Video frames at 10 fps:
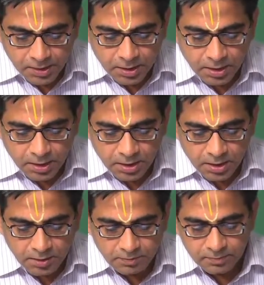
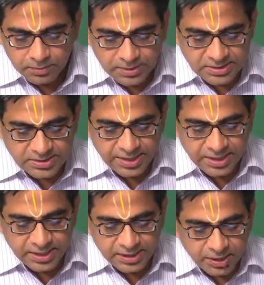This is
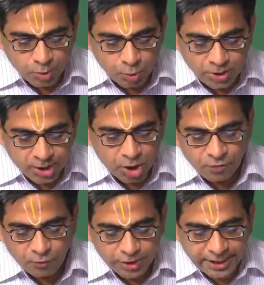really the ulta
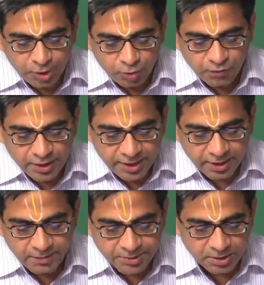of what I do for an
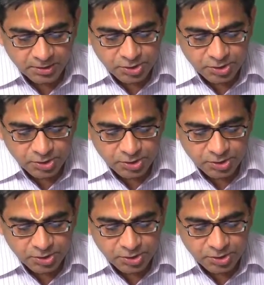encryption.